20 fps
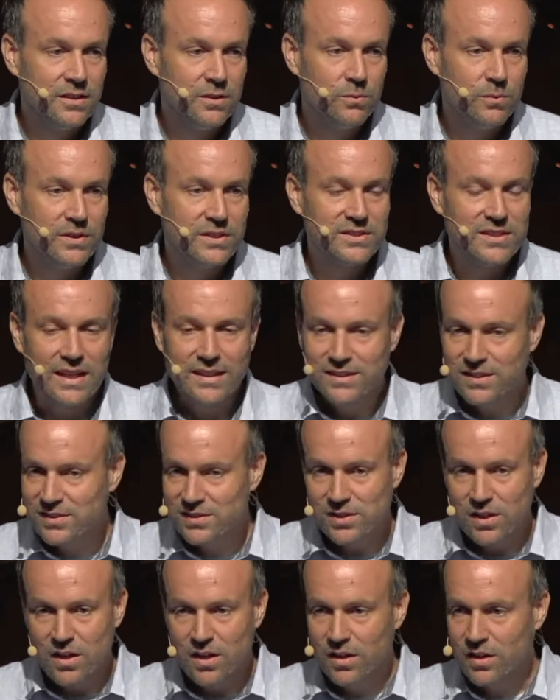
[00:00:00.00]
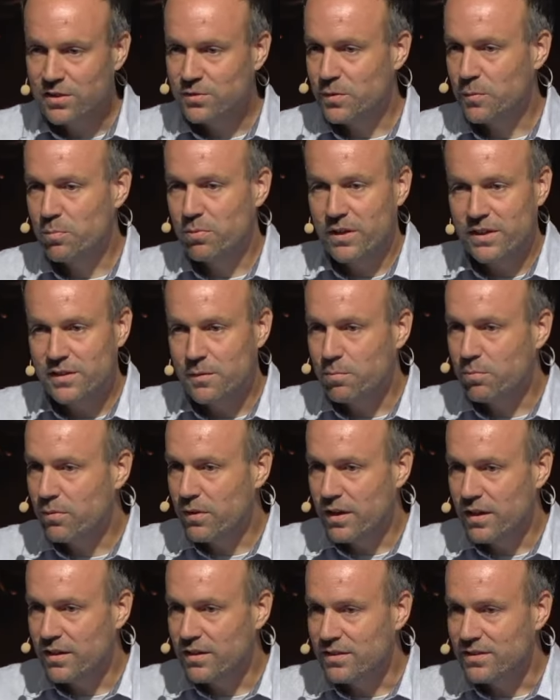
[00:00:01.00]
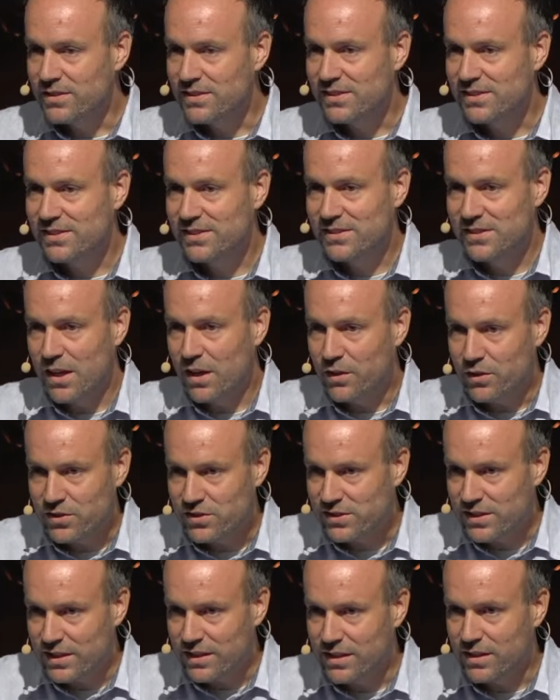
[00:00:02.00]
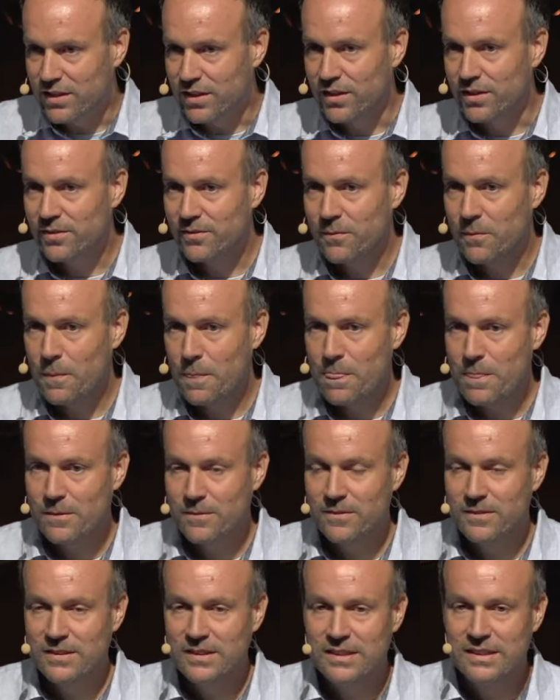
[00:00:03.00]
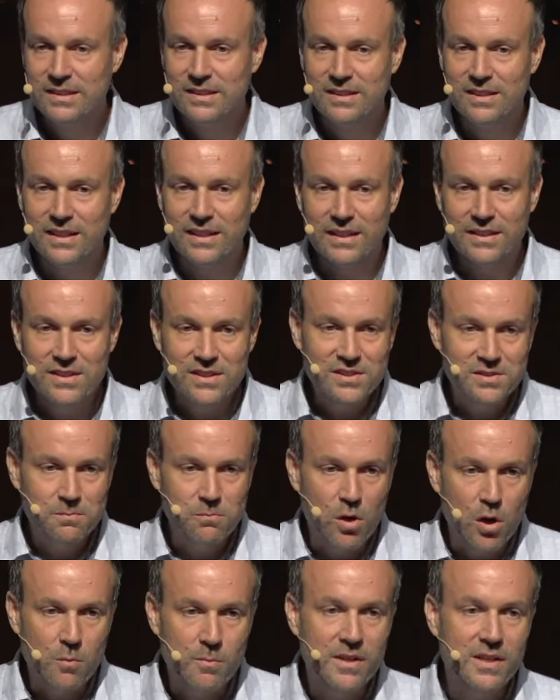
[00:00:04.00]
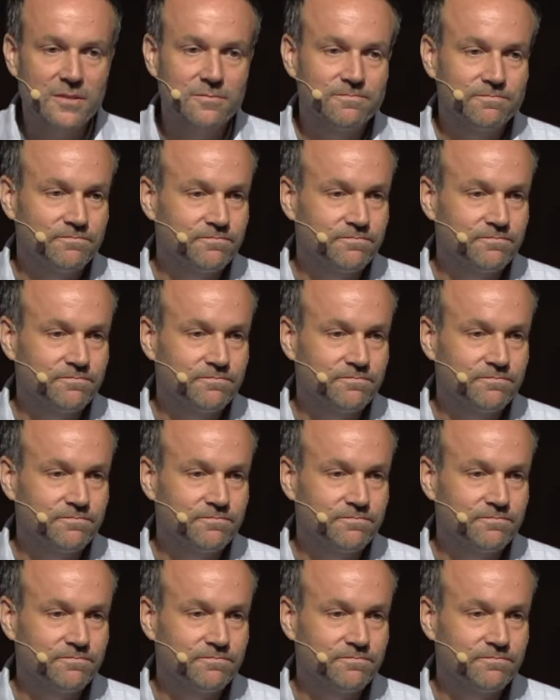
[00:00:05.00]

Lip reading: we sang the songs, we prayed the prayers, now you're sitting here, like in this moment,